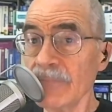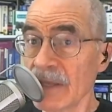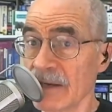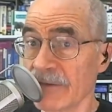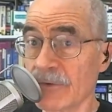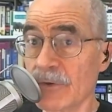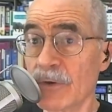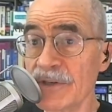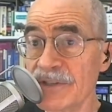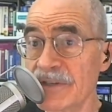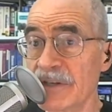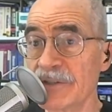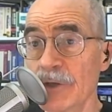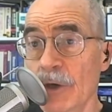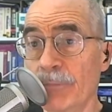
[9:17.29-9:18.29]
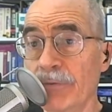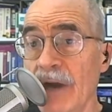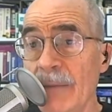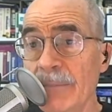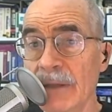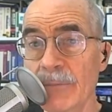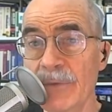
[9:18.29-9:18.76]
And of course, there's no
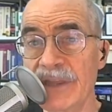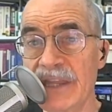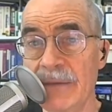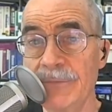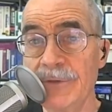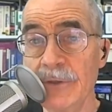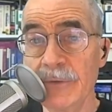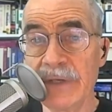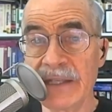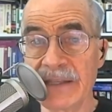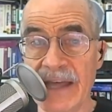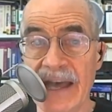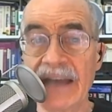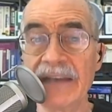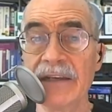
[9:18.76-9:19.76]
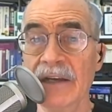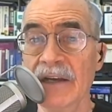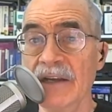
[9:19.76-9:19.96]
problem with them doing that.